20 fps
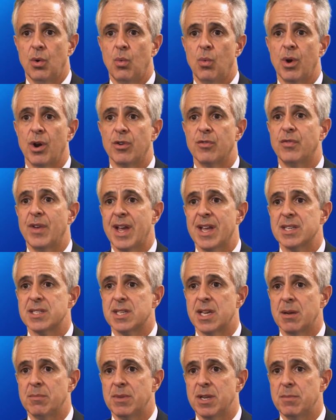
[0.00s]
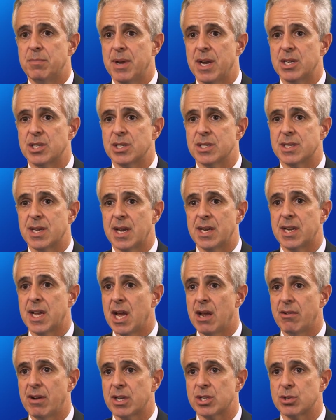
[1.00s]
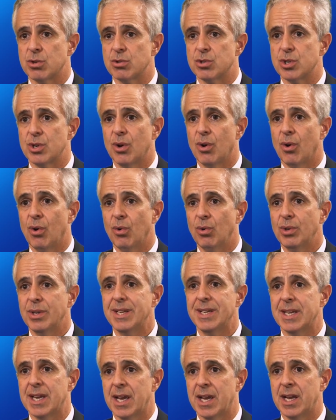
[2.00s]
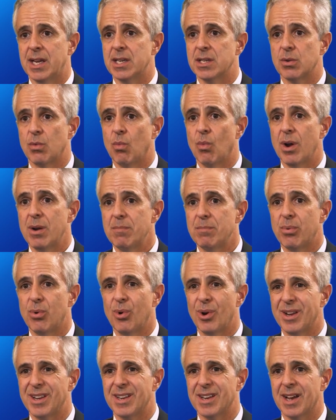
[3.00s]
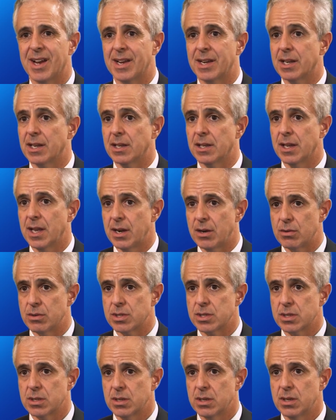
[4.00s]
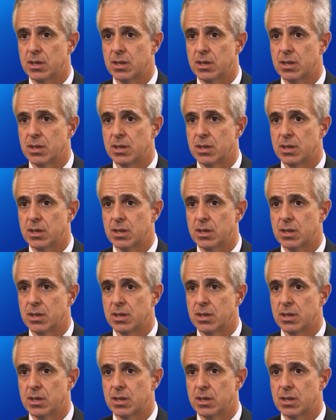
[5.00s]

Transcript: where advanced AMD patients had cataract surgery only gained 1.9 letters.